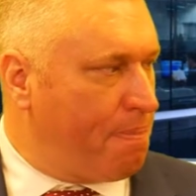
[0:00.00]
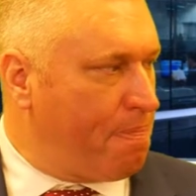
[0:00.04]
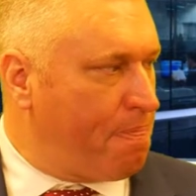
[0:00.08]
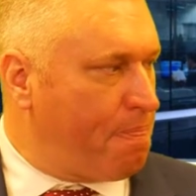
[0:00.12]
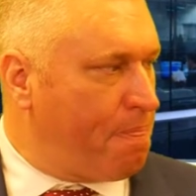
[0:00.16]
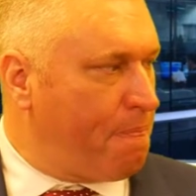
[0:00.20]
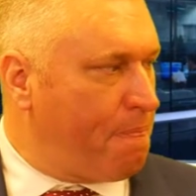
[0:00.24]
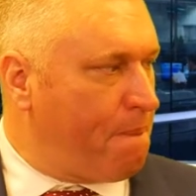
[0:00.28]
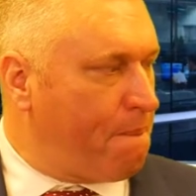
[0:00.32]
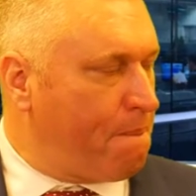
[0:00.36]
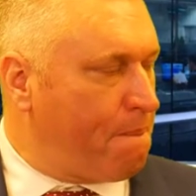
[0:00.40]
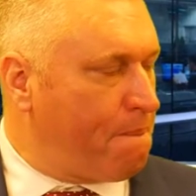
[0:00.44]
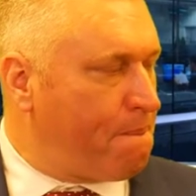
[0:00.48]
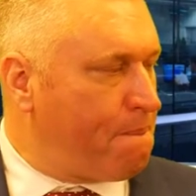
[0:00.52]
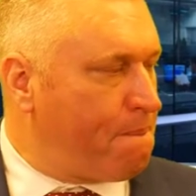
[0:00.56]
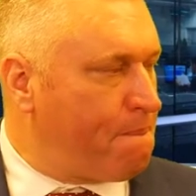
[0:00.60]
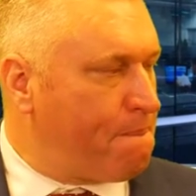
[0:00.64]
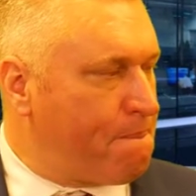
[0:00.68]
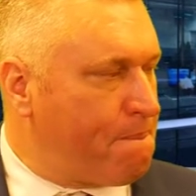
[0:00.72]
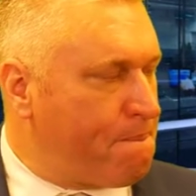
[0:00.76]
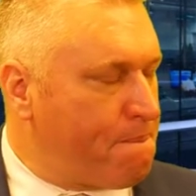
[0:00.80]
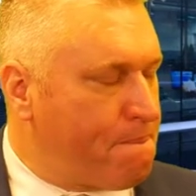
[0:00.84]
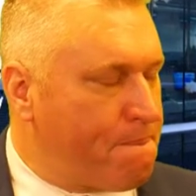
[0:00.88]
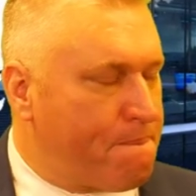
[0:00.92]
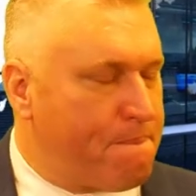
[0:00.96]

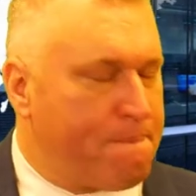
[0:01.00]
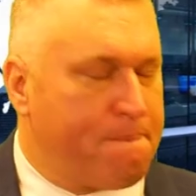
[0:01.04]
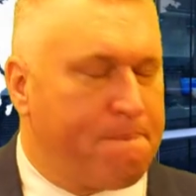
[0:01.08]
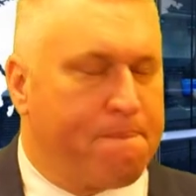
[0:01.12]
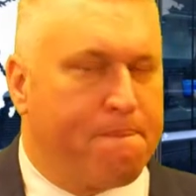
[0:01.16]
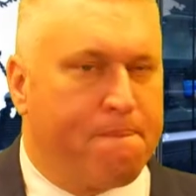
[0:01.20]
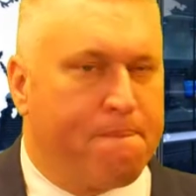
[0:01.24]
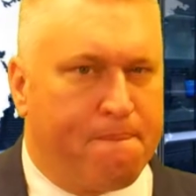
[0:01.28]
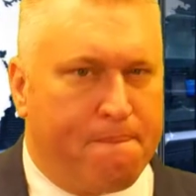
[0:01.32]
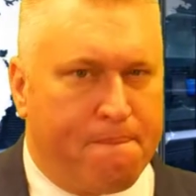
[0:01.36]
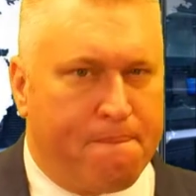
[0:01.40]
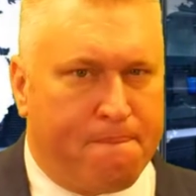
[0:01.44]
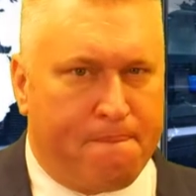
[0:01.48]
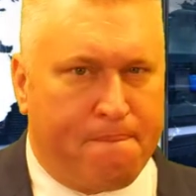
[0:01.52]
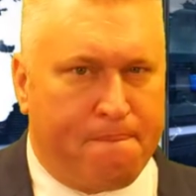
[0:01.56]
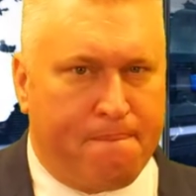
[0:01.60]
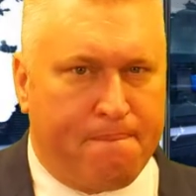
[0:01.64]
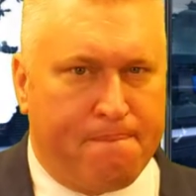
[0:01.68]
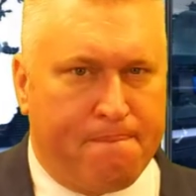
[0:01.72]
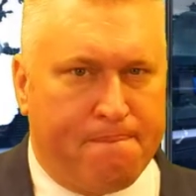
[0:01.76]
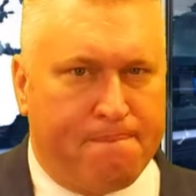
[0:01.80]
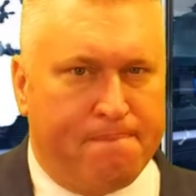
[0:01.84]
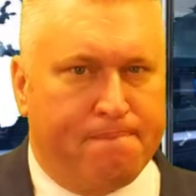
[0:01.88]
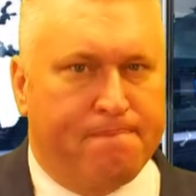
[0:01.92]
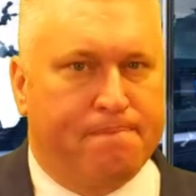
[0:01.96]

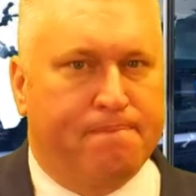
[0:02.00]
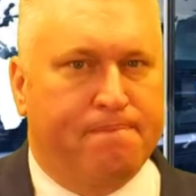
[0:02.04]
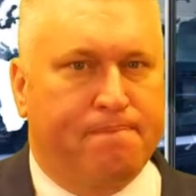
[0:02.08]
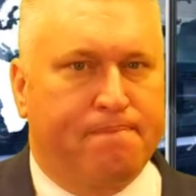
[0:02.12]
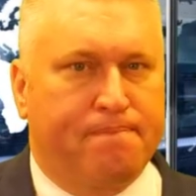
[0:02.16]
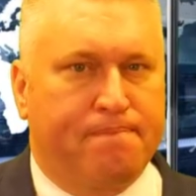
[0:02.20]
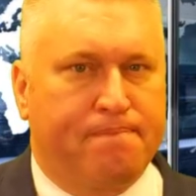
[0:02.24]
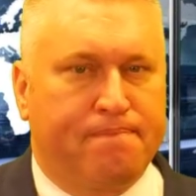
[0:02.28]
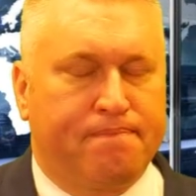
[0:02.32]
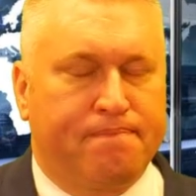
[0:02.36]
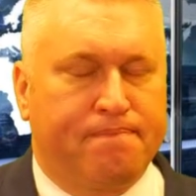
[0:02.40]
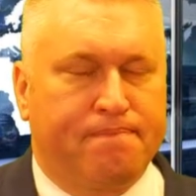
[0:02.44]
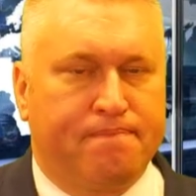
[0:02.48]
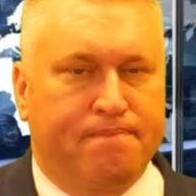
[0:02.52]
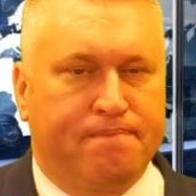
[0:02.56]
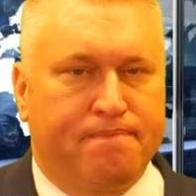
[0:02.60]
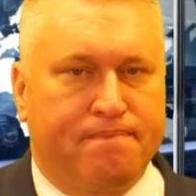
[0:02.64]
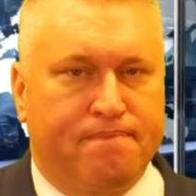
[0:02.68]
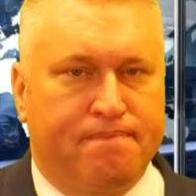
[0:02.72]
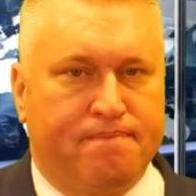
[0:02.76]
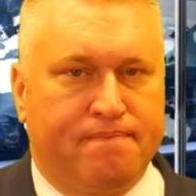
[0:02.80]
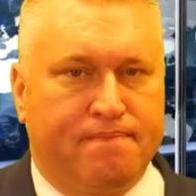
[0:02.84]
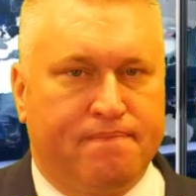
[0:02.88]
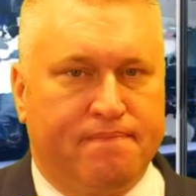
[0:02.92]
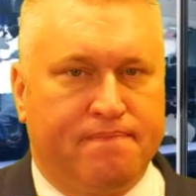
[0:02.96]

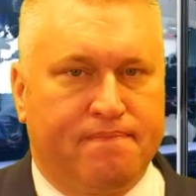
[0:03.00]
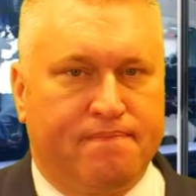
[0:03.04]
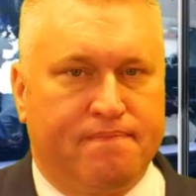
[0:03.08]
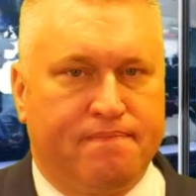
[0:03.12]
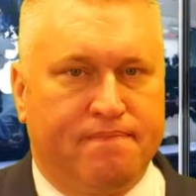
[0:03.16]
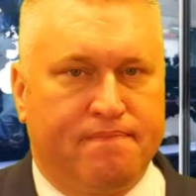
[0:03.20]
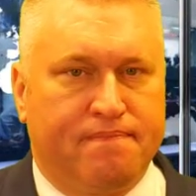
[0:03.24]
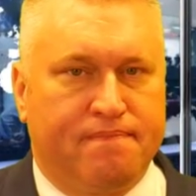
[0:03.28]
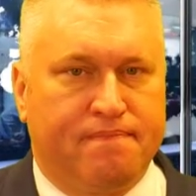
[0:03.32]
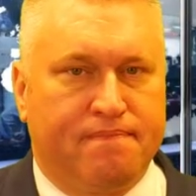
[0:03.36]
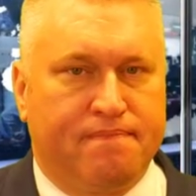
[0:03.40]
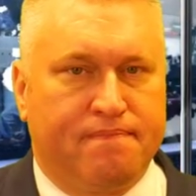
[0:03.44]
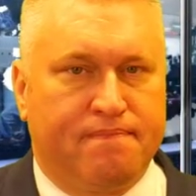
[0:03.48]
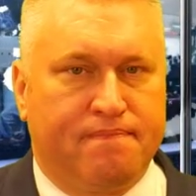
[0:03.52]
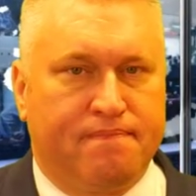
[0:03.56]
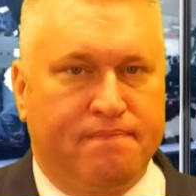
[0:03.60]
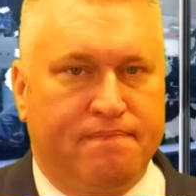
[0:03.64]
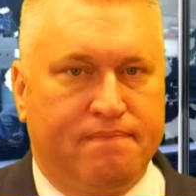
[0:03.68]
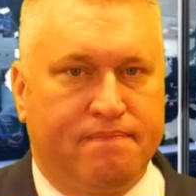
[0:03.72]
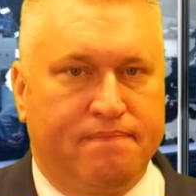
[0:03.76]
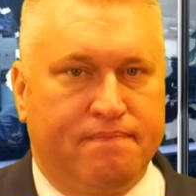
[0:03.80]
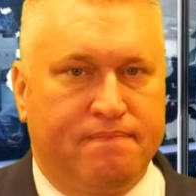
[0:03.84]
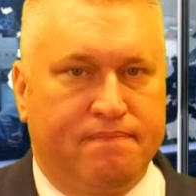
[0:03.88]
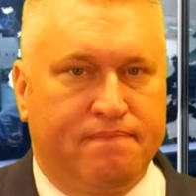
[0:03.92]
(silent)